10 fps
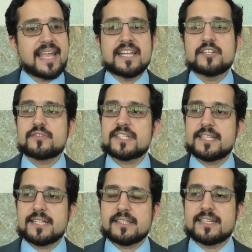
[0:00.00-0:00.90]

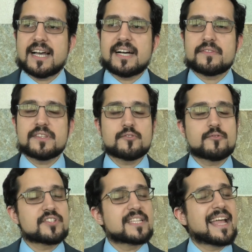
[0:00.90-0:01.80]
Interestingly enough, this
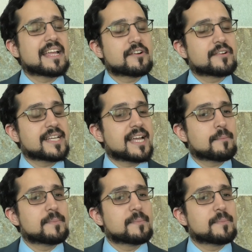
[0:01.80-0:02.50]
was diarrhea